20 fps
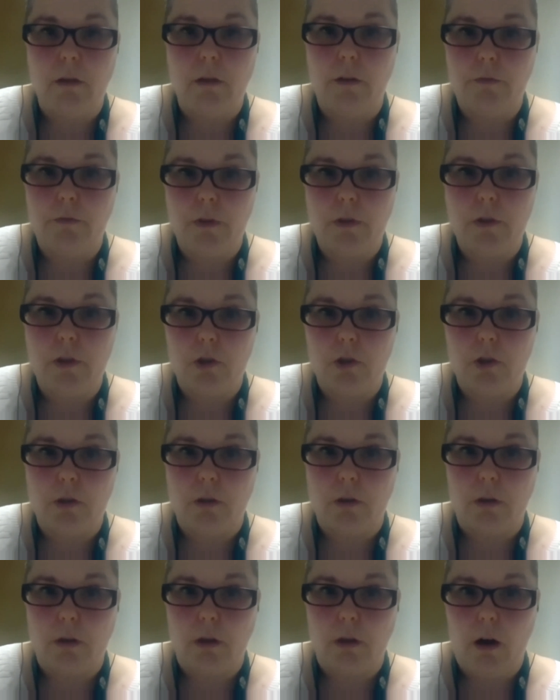of the
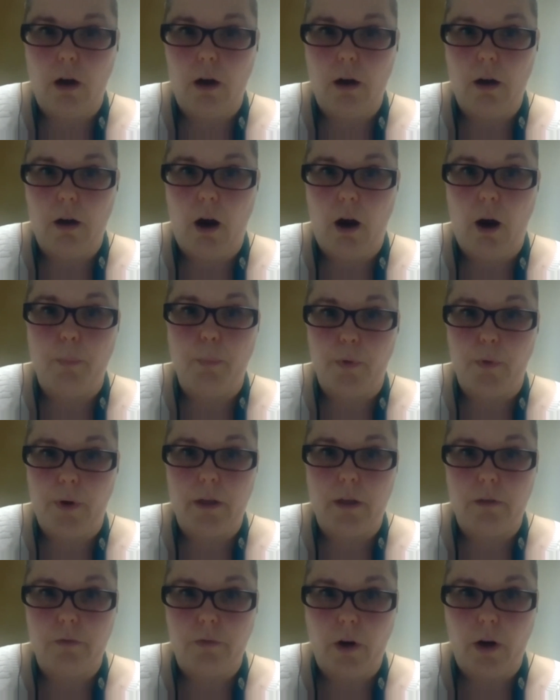digital
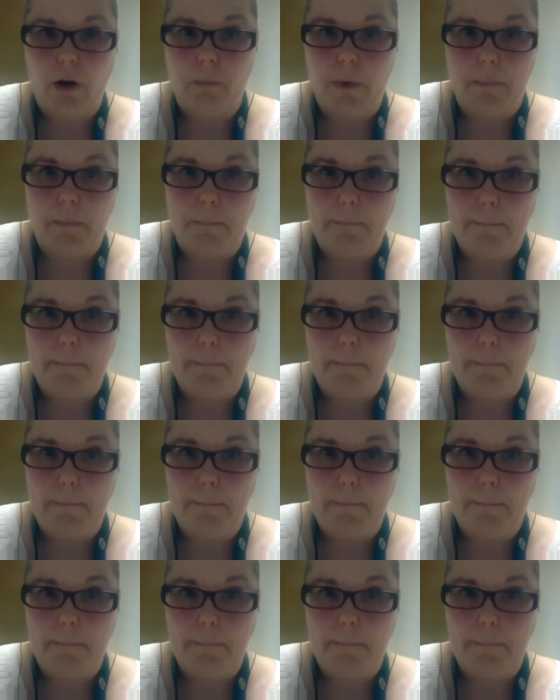operating environment.